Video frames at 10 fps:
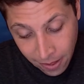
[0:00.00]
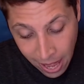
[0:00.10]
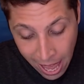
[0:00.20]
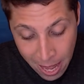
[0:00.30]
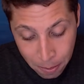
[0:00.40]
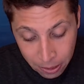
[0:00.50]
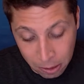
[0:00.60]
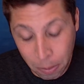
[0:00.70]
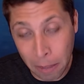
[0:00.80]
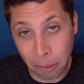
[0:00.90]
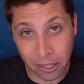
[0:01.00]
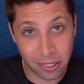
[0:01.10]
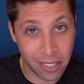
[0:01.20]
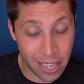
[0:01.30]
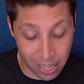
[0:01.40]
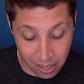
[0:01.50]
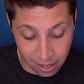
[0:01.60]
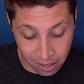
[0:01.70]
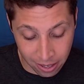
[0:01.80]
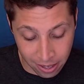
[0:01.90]
A plus b plus c.
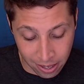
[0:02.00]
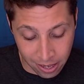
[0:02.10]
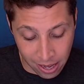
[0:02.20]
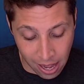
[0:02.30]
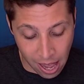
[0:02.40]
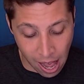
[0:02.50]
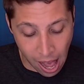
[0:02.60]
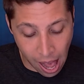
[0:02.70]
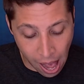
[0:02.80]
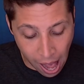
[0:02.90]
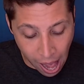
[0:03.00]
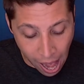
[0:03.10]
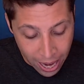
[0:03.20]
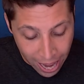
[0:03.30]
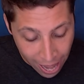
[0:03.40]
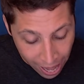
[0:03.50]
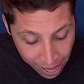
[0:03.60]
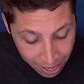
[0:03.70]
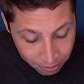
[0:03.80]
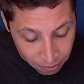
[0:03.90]
I
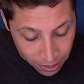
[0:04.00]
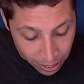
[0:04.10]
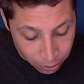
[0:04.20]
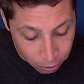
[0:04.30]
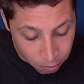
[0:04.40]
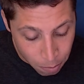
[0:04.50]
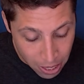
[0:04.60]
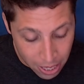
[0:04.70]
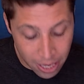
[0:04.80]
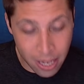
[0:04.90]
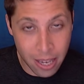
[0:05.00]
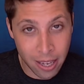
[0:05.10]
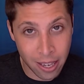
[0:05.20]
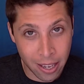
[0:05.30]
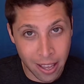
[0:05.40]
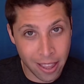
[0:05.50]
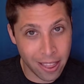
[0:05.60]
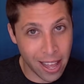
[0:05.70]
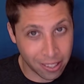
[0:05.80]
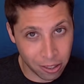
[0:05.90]
have a value of b
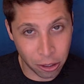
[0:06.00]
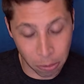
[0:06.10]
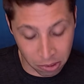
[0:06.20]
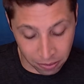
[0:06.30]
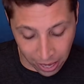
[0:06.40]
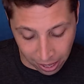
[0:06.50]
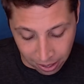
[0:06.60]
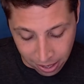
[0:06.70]
that's in terms of a.